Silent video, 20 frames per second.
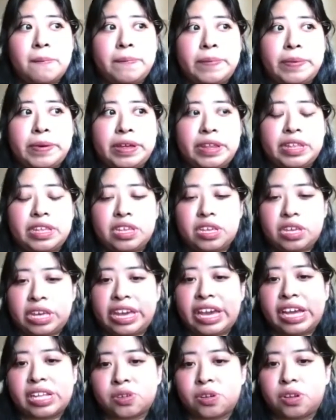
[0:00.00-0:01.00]
But he
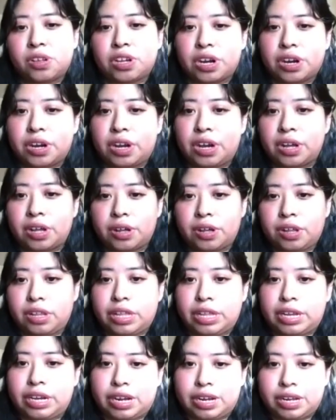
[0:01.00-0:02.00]
had told our uncle
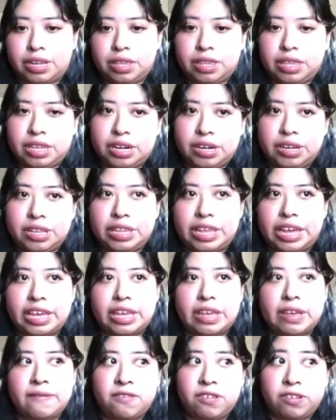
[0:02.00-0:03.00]
and aunt there, like,
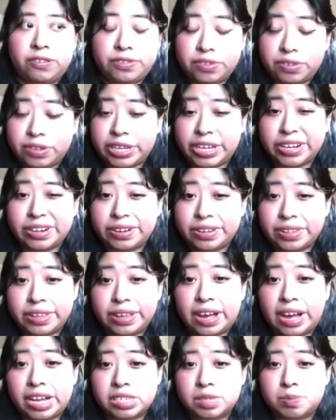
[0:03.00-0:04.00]
if you do take her to the
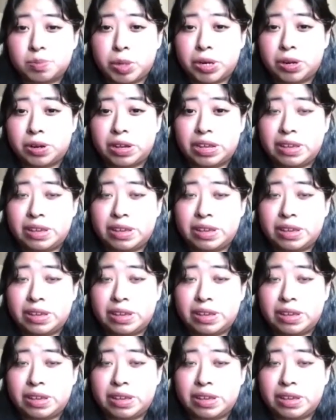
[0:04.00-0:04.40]
hospital,